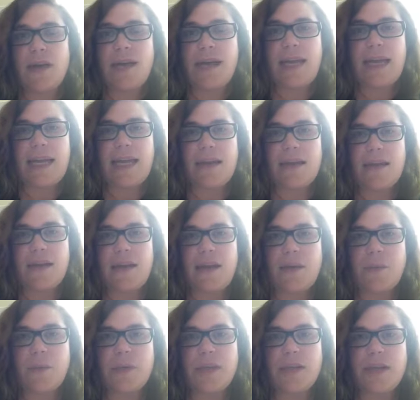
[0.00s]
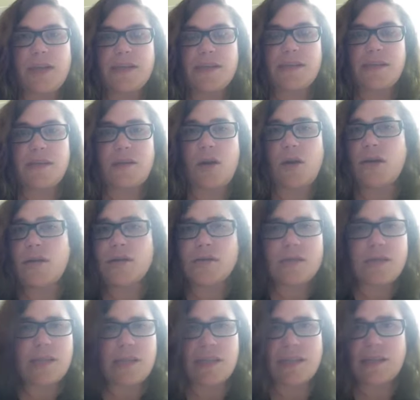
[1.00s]
And I realized that all
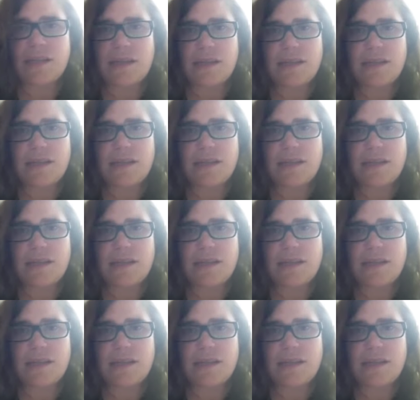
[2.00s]
those things